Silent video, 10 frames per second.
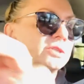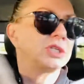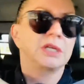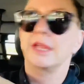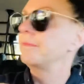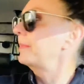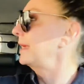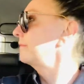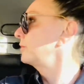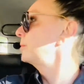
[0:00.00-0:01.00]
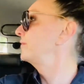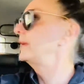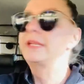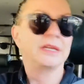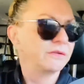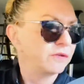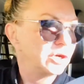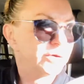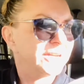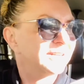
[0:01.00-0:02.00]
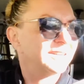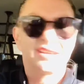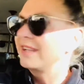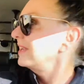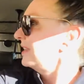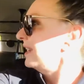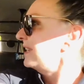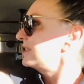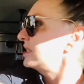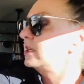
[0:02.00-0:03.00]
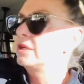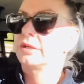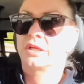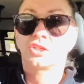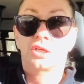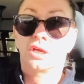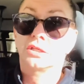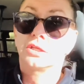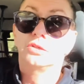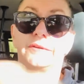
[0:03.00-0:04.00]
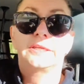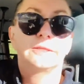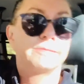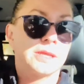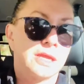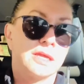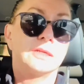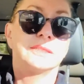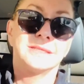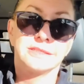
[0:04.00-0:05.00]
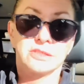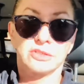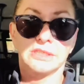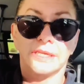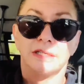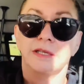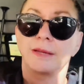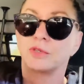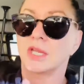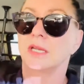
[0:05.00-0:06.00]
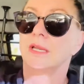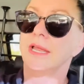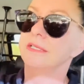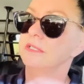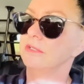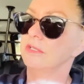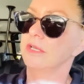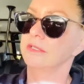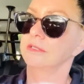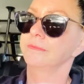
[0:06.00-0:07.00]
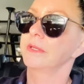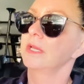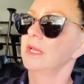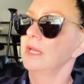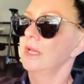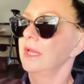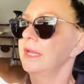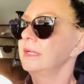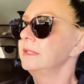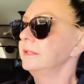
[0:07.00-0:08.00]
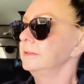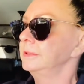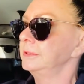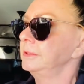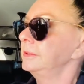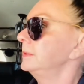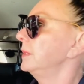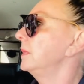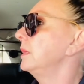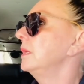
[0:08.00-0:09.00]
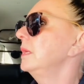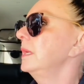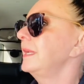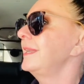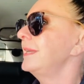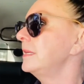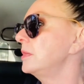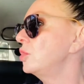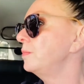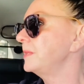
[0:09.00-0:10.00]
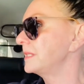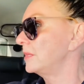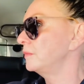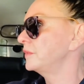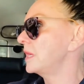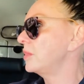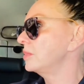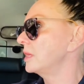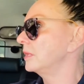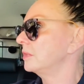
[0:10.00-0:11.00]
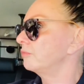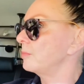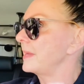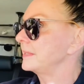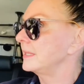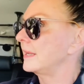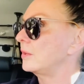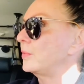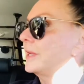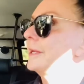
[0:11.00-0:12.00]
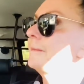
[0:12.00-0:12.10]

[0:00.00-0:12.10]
She came back from a wedding in Florida, and she caught COVID, and this is her second time. She had it last year also. And and then Hope is out of town, romantic getaway.